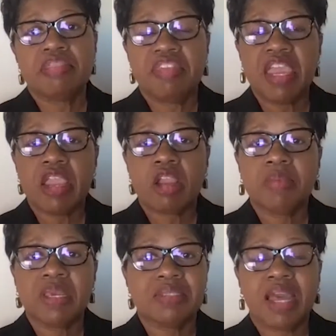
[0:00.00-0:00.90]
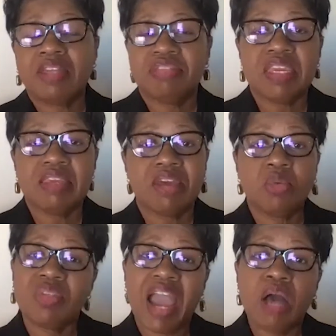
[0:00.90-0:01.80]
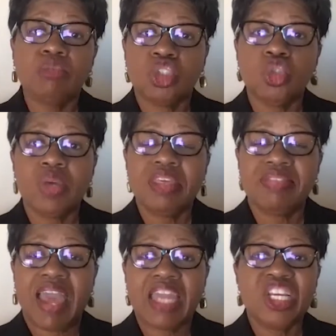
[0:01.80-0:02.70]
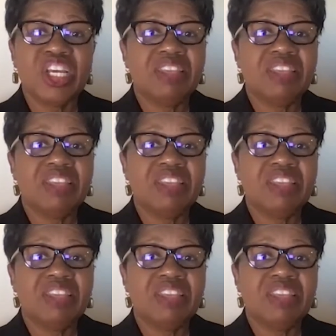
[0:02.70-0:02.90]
there because I think that without doing that,